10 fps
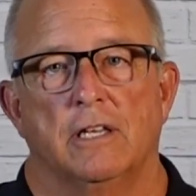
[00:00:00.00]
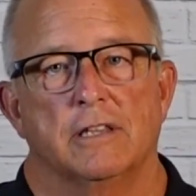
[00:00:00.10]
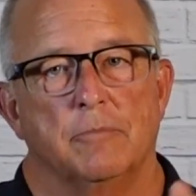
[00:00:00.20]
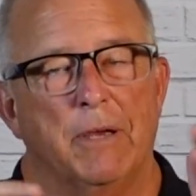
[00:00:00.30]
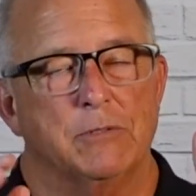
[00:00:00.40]

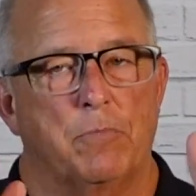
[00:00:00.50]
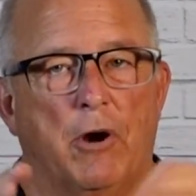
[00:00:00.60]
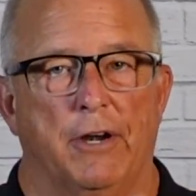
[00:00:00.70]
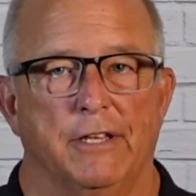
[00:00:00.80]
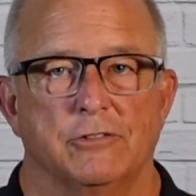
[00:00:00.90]
The best
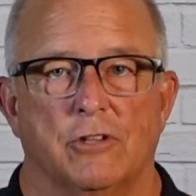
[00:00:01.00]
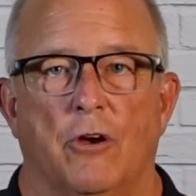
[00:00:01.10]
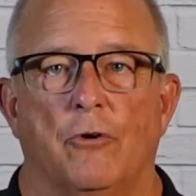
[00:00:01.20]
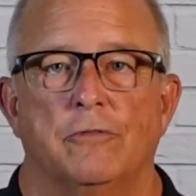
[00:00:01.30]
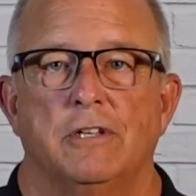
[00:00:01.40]
part is,
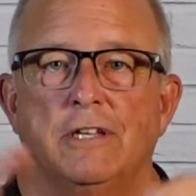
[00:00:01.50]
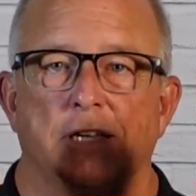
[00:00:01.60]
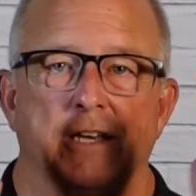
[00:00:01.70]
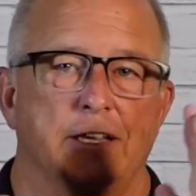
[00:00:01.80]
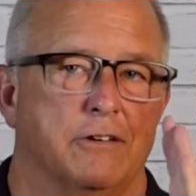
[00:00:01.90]
though,
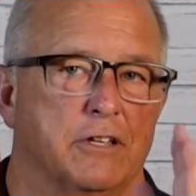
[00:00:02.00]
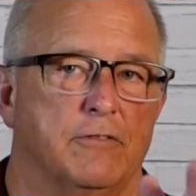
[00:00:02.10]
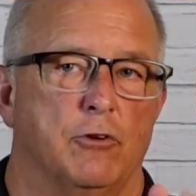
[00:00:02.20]
it'll give